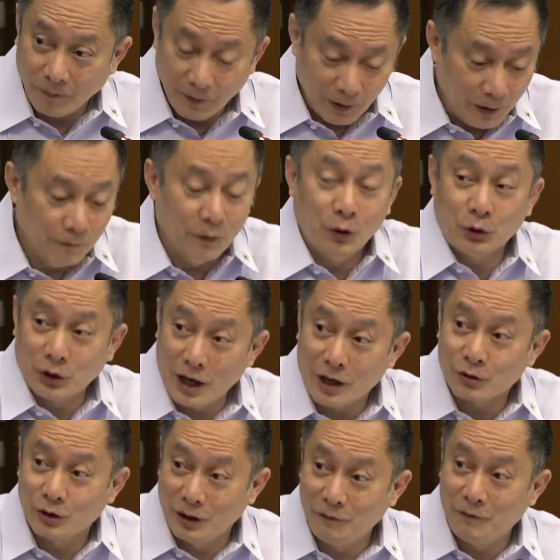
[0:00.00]
the voter
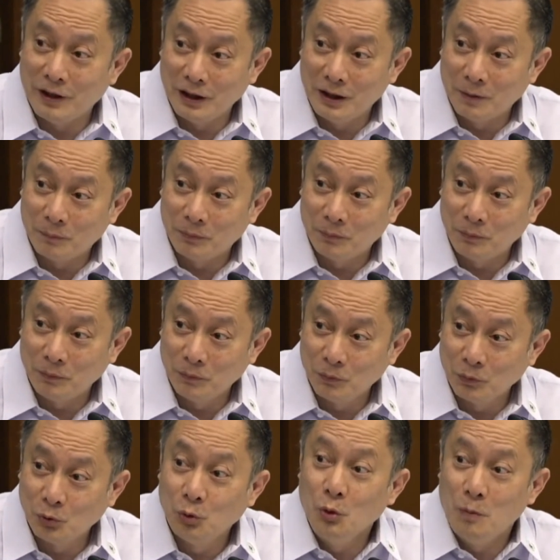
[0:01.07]
actually filled up
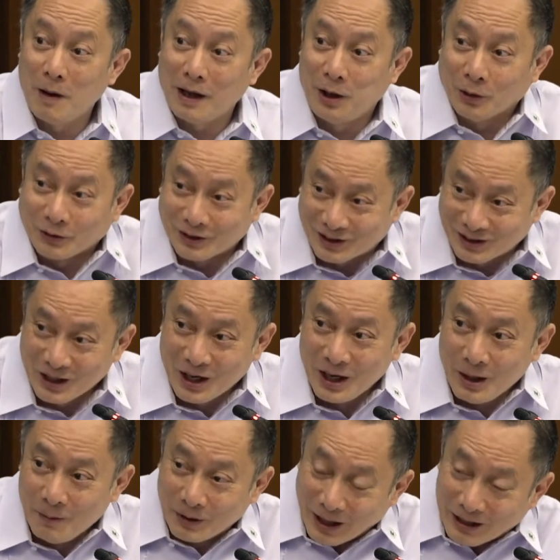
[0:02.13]
two ballots.
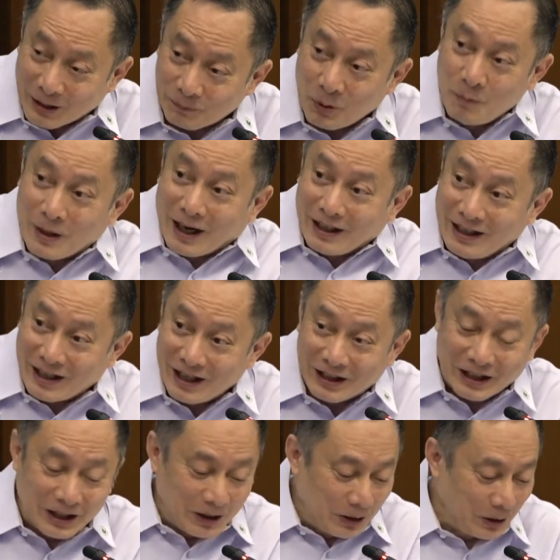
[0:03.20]
Kasi po magkatikit
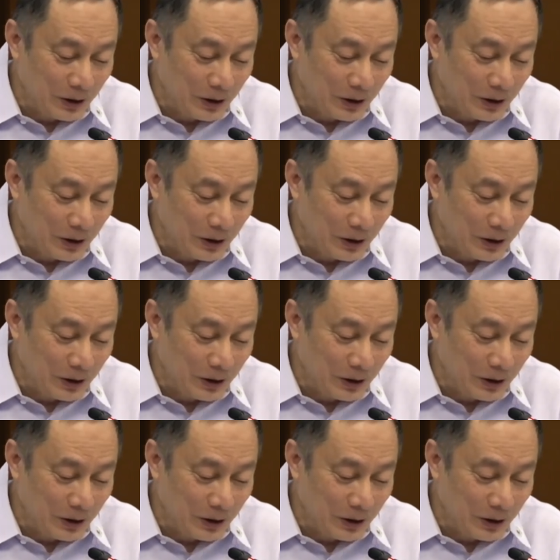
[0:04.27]
eh.